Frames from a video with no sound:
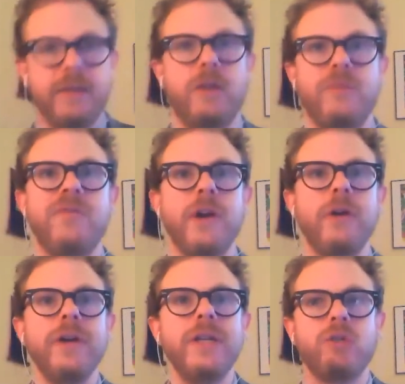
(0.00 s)

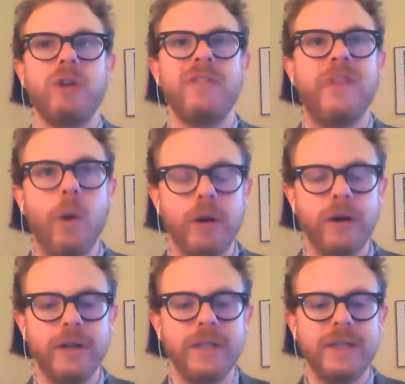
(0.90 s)
very
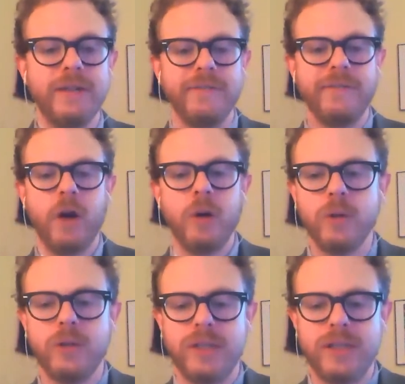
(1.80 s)
straightforward,
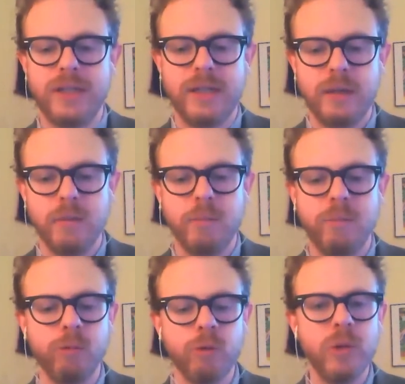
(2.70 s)
almost
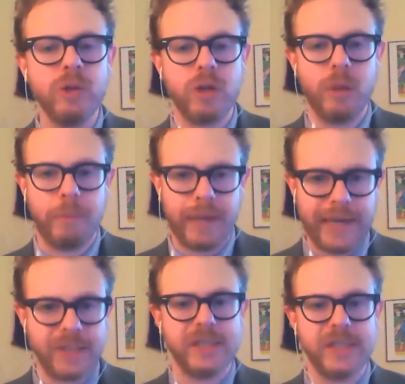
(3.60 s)
brutal
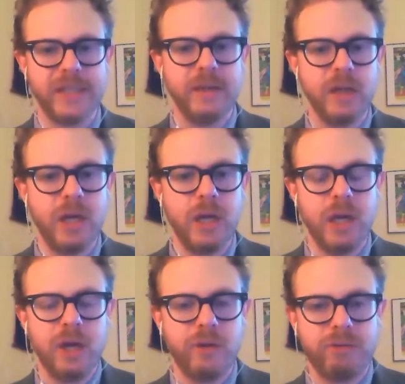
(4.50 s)
compassion
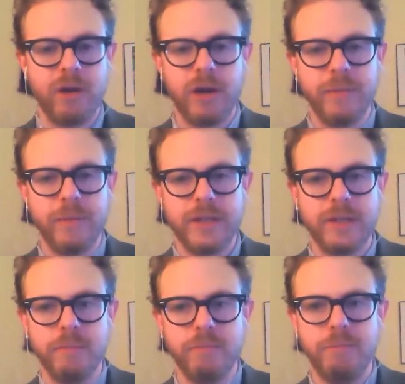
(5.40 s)
from this
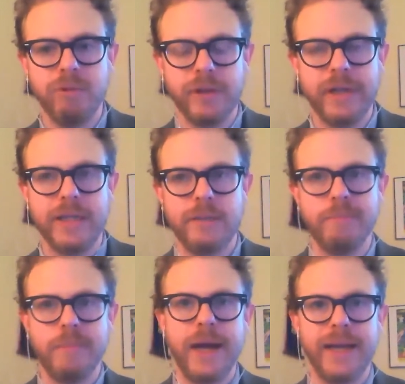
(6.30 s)
brilliant
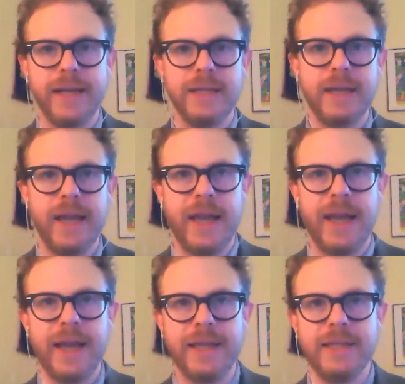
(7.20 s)
mind.
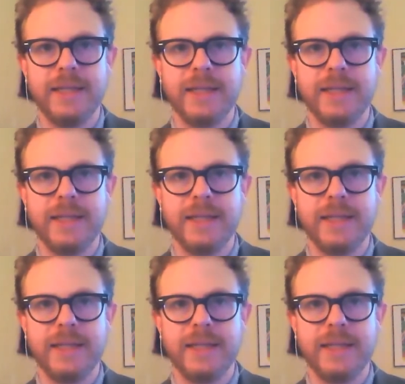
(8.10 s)
And